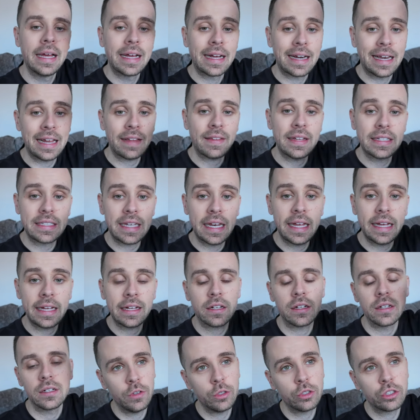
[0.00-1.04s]
Click this
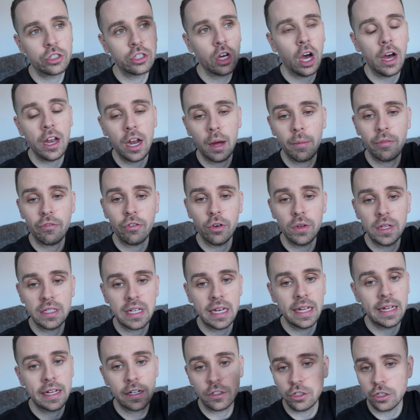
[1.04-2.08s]
link. If you sign up through this
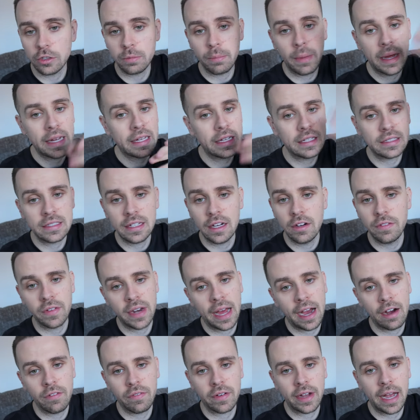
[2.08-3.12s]
link, just make yourself an
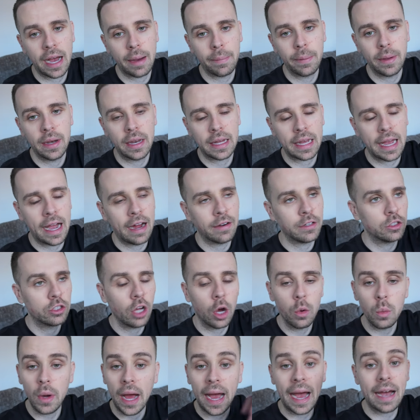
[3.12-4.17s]
Alpha Capital account. You
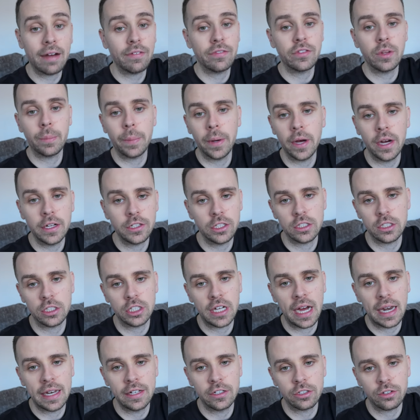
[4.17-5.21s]
don't have to purchase a
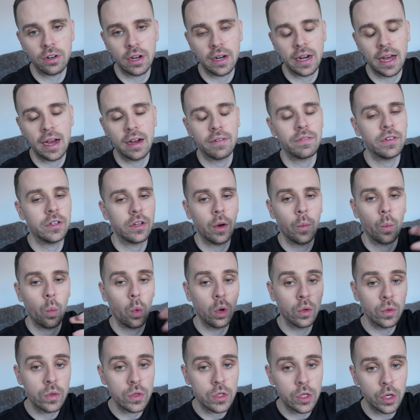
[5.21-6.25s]
challenge right now if you don't
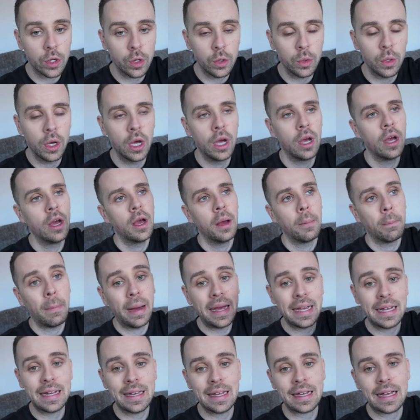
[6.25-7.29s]
want to.
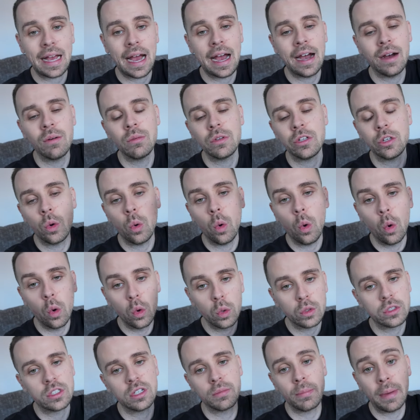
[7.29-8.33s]
Make an account, you'll
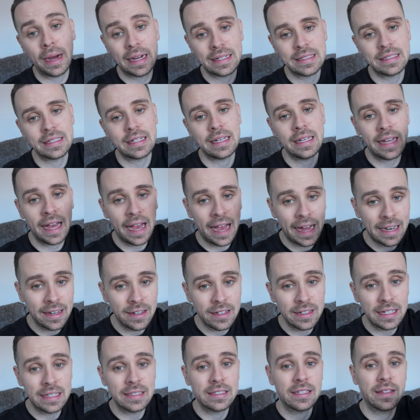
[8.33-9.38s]
automatically get
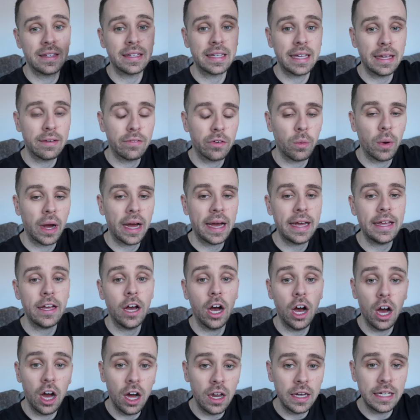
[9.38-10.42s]
entered into the giveaway,
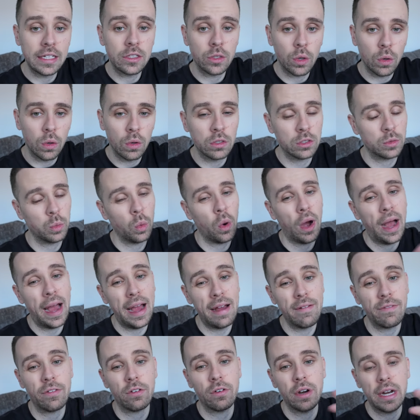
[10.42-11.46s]
early doors,
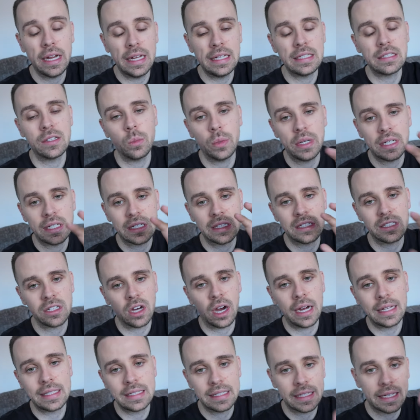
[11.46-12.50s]
whatever it is that we
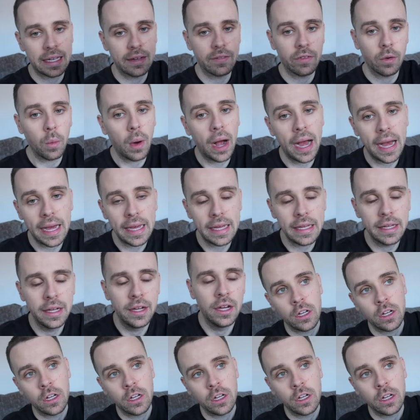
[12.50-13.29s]
decide to give away.